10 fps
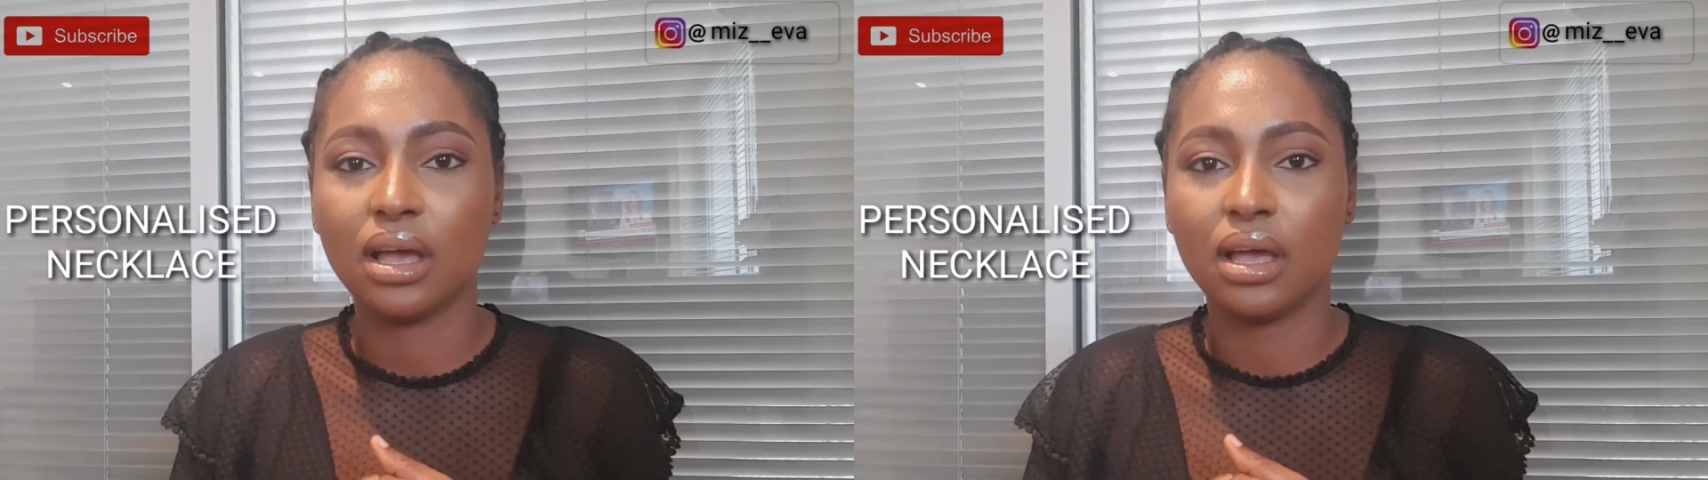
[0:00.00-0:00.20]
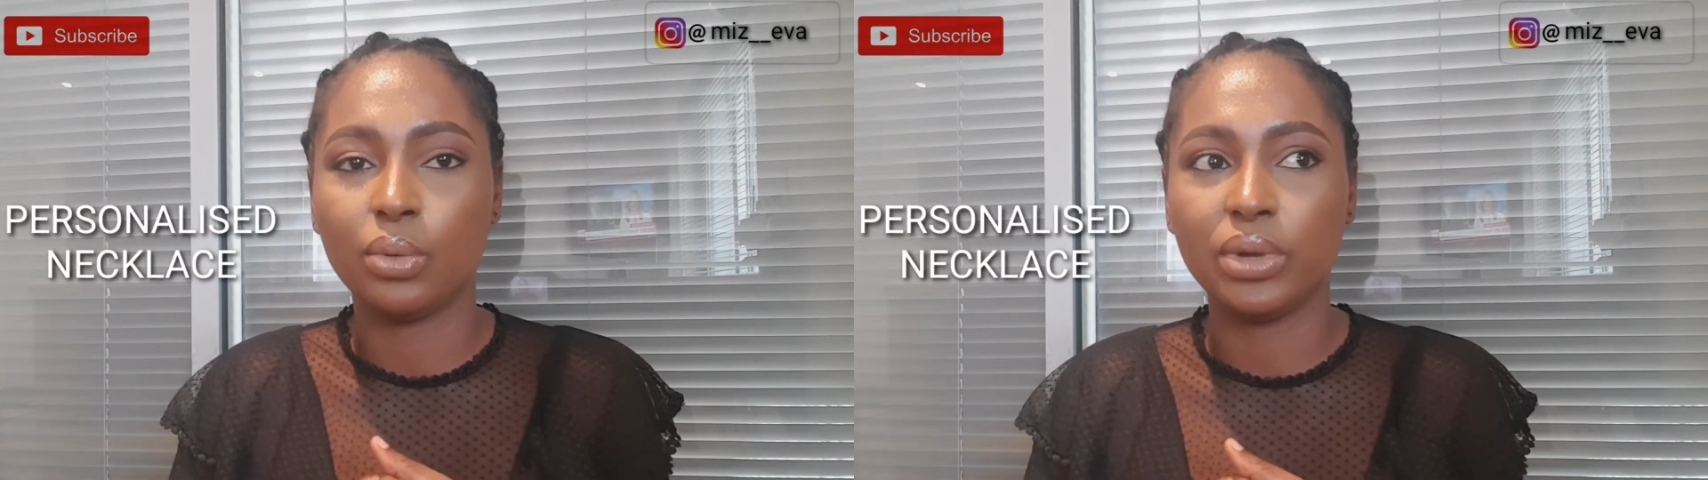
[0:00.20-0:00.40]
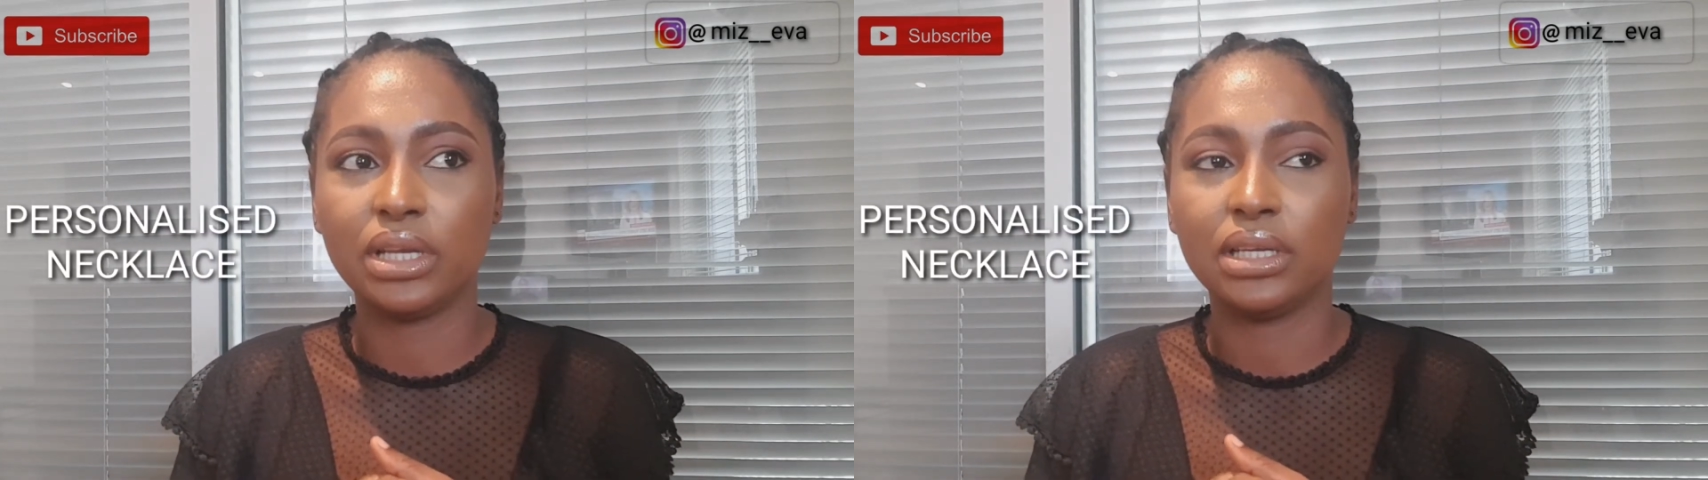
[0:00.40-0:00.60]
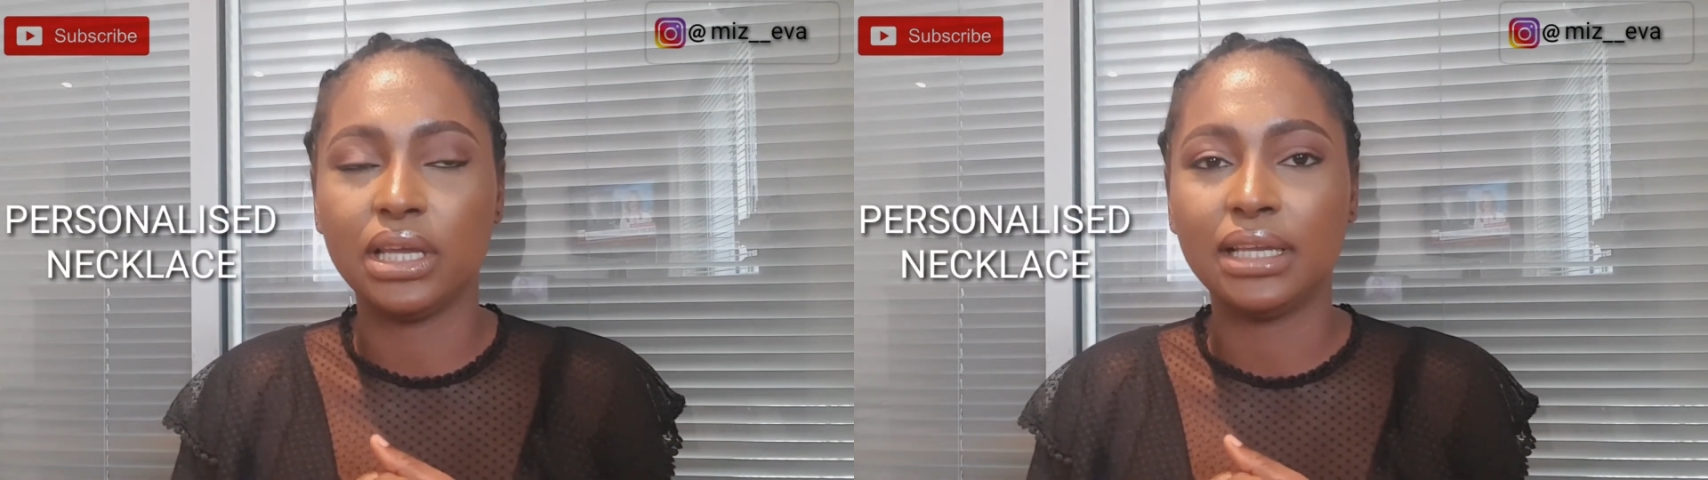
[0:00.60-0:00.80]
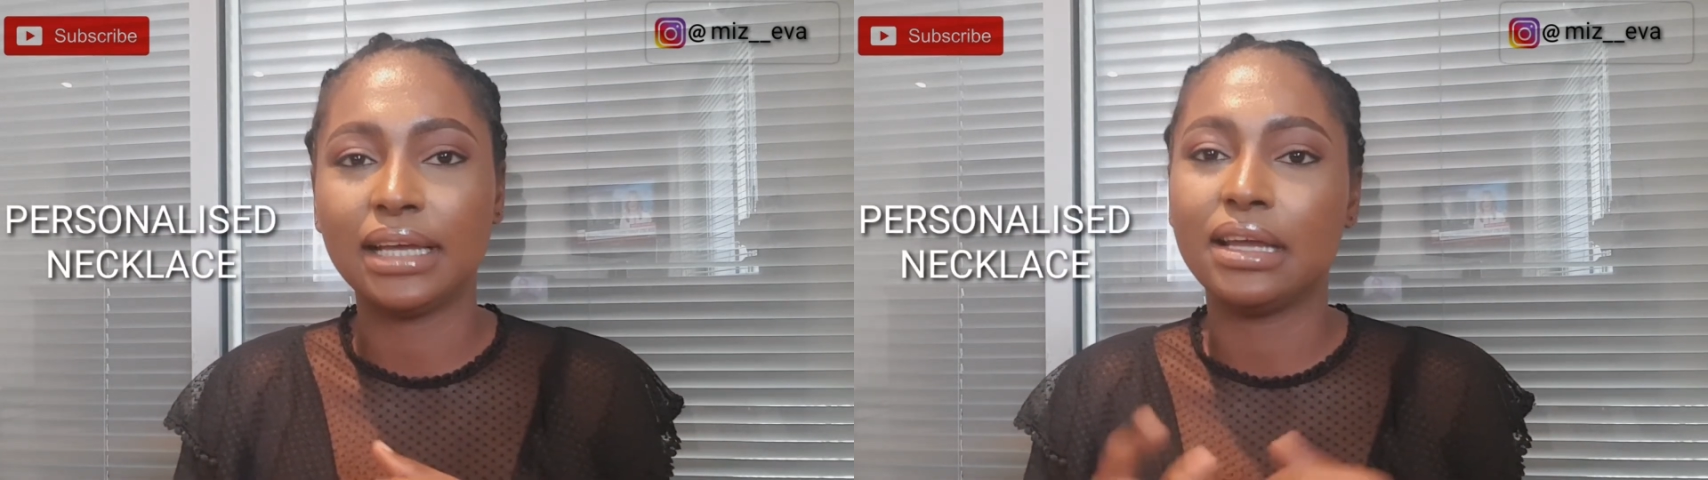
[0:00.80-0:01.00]
with
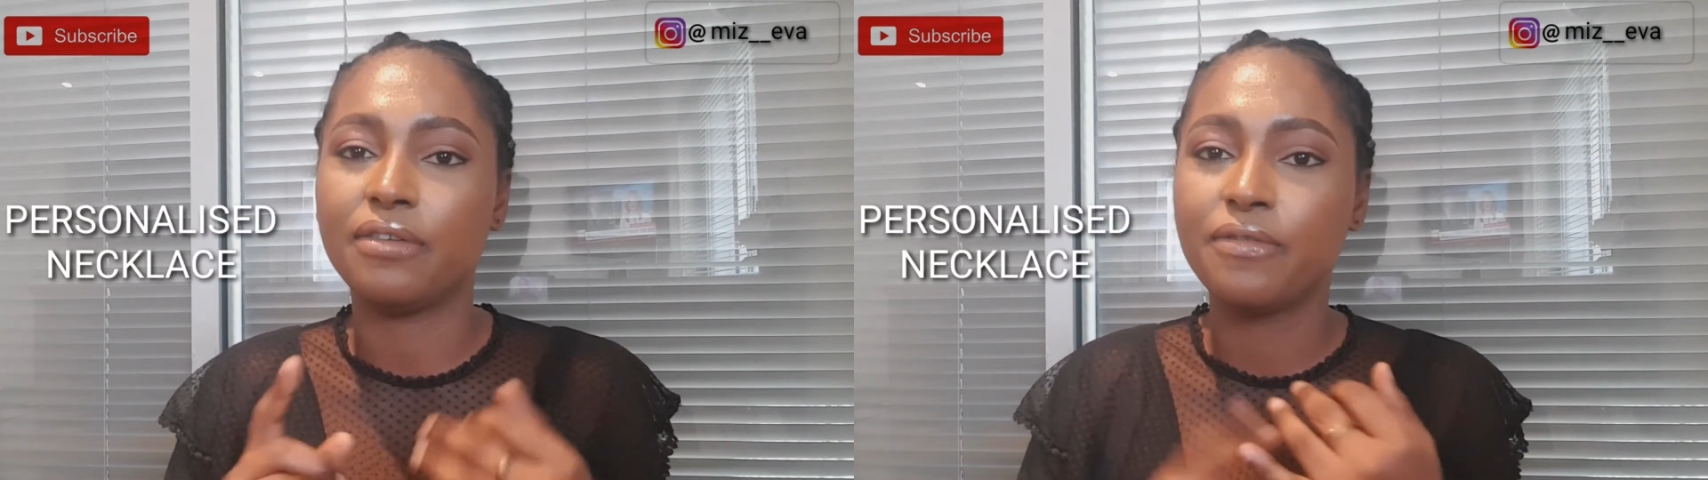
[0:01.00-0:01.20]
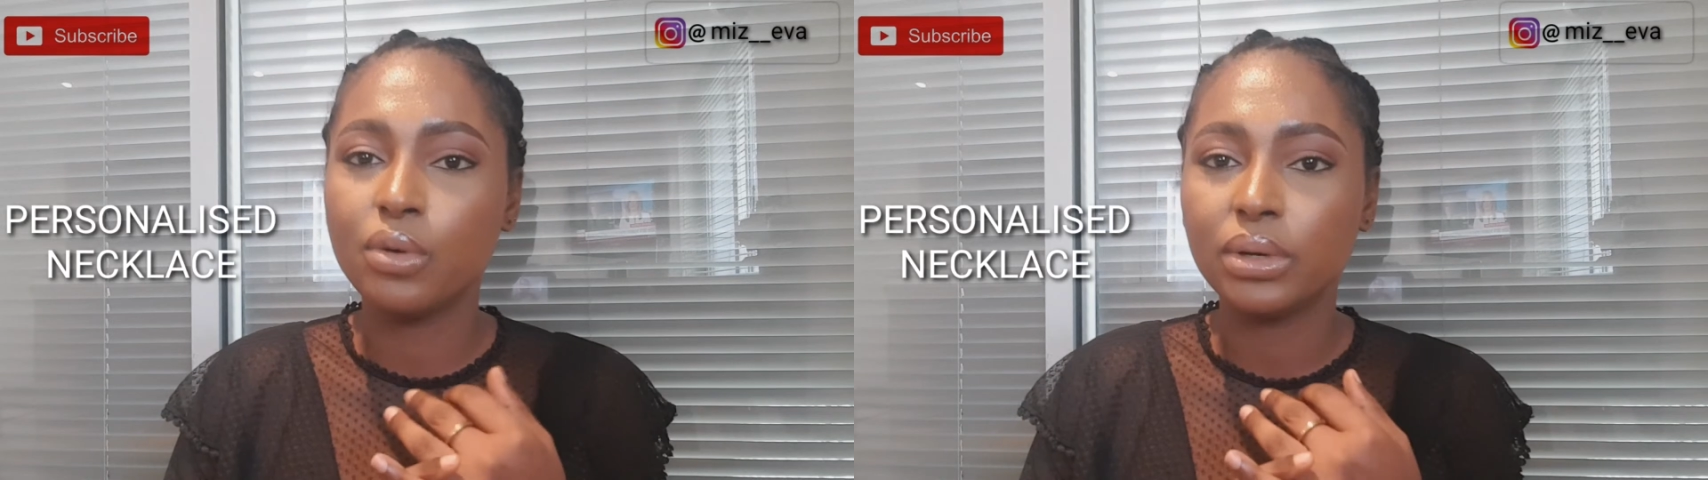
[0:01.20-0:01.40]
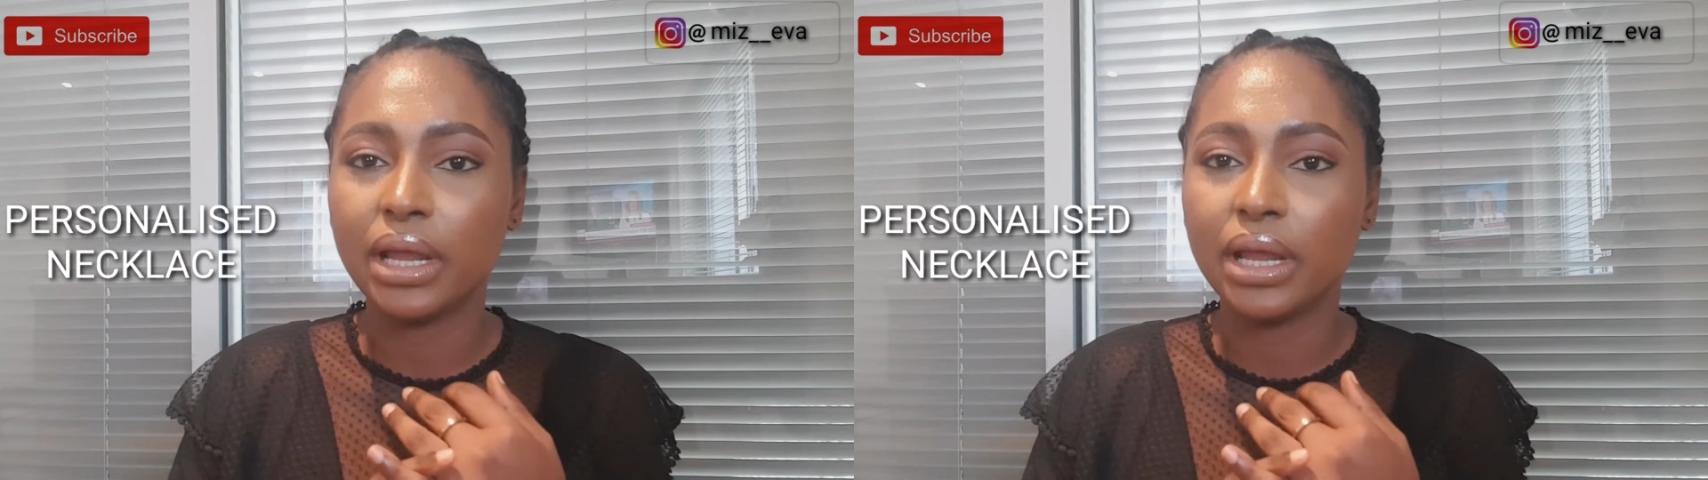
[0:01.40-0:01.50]
either their full